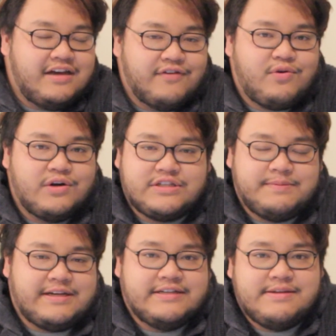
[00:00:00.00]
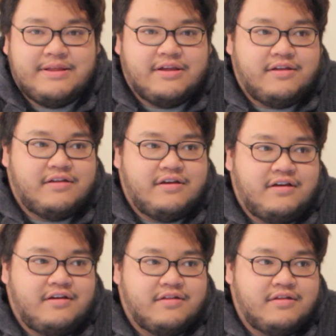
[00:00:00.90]
Of course, it's because, I mean,
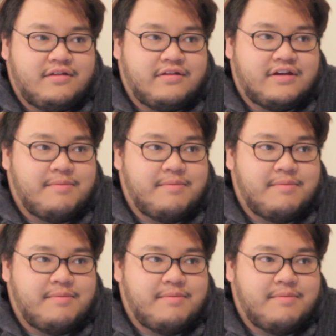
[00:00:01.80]
the